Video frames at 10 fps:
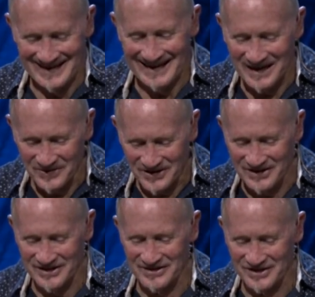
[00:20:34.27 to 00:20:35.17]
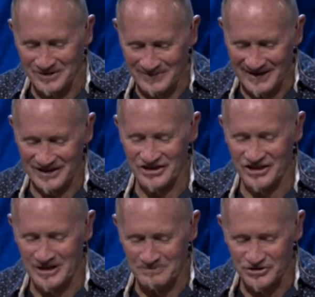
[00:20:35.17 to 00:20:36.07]
How can a young man
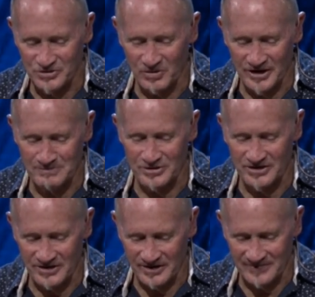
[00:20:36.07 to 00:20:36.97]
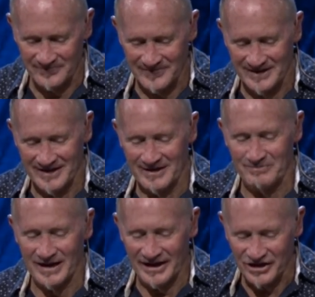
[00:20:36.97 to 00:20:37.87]
keep his way pure?
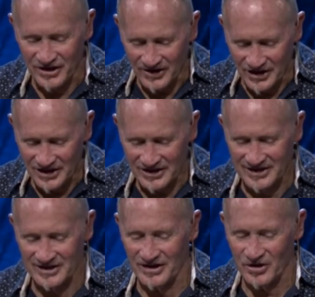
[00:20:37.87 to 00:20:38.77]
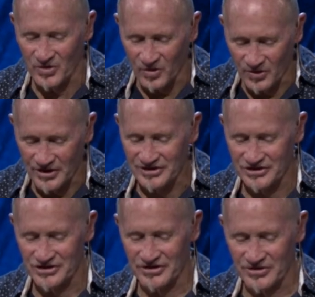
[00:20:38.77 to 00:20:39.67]
By guarding it
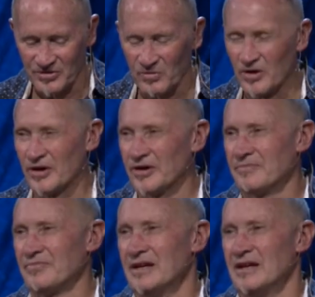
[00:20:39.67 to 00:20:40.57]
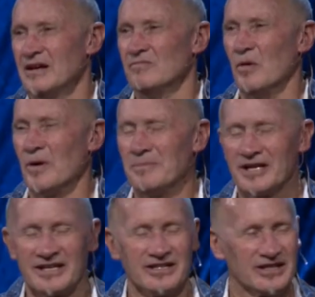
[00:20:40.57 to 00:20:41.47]
according to Your word. When we
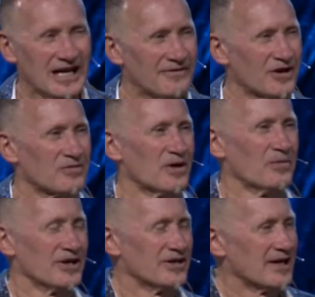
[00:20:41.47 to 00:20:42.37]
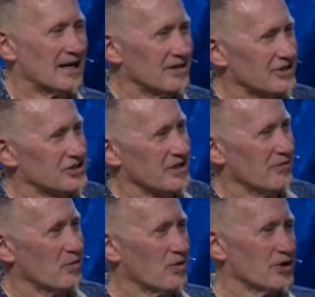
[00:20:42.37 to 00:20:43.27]
begin to have a growing knowledge
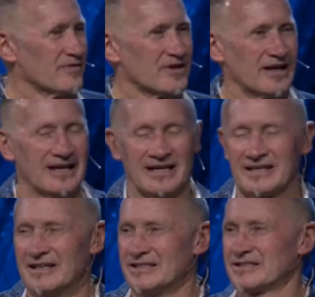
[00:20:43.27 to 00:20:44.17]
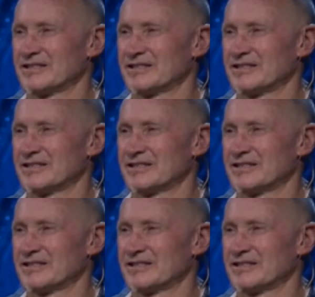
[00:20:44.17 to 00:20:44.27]
of the word of God, it's